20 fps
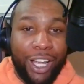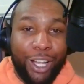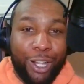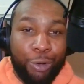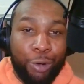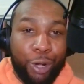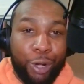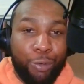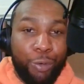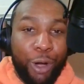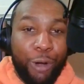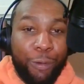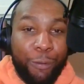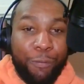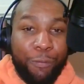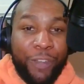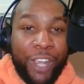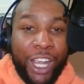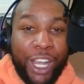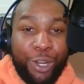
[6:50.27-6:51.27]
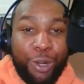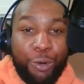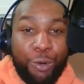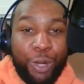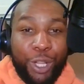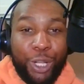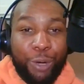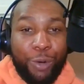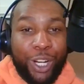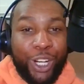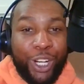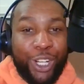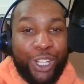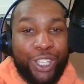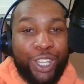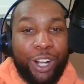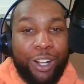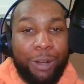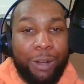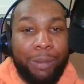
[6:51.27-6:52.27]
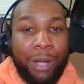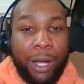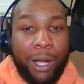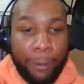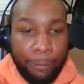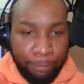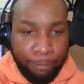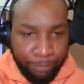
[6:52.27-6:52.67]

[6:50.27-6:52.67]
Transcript: Quick word from FanDuel, and then we're going to talk about